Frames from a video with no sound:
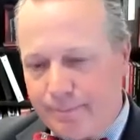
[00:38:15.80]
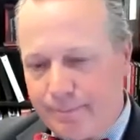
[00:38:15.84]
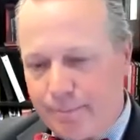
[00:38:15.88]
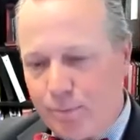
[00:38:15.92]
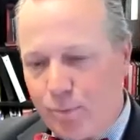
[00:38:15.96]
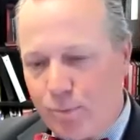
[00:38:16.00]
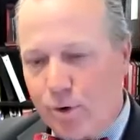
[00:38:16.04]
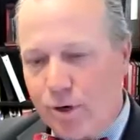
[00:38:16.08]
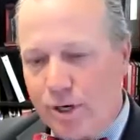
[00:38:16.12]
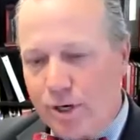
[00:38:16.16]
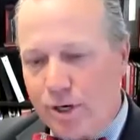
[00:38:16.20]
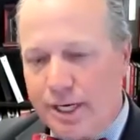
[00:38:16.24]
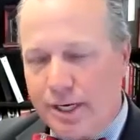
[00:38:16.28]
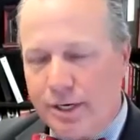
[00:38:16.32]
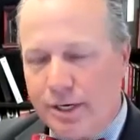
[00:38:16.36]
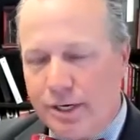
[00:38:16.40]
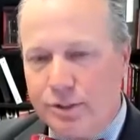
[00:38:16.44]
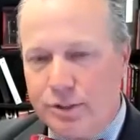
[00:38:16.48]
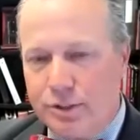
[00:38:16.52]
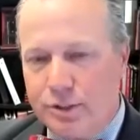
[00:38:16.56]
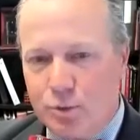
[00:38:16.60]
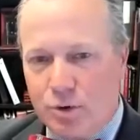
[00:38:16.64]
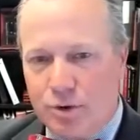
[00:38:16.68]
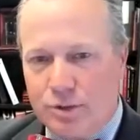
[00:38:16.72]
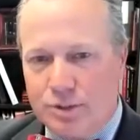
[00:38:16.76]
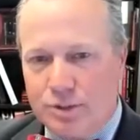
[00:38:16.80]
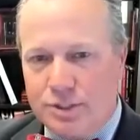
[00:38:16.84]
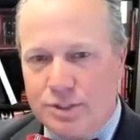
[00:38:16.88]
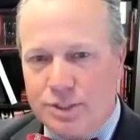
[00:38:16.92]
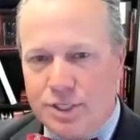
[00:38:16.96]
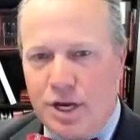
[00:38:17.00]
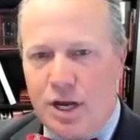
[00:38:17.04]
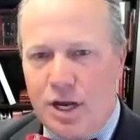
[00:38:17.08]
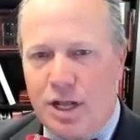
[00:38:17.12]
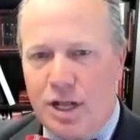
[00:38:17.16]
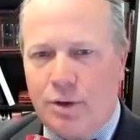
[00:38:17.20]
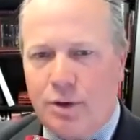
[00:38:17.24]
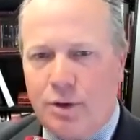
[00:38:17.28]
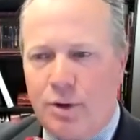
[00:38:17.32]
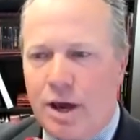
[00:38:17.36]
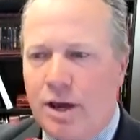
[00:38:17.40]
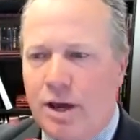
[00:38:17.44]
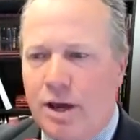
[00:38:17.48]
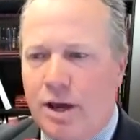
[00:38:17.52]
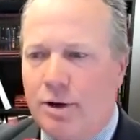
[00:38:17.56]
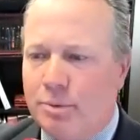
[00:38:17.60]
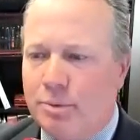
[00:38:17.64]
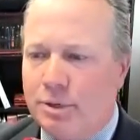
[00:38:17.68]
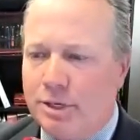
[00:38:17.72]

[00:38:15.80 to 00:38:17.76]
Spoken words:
more geared towards Colorado,